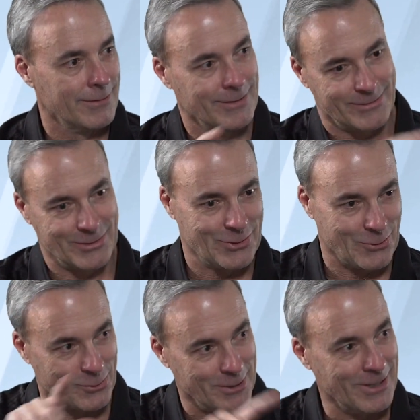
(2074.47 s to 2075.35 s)
It's a
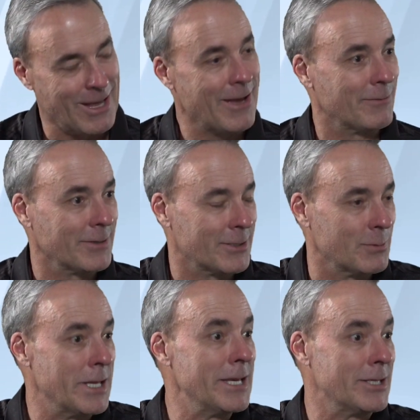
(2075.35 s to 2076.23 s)
circle of life because
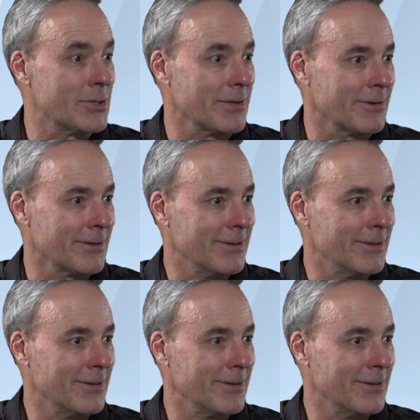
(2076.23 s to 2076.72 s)
we need each other.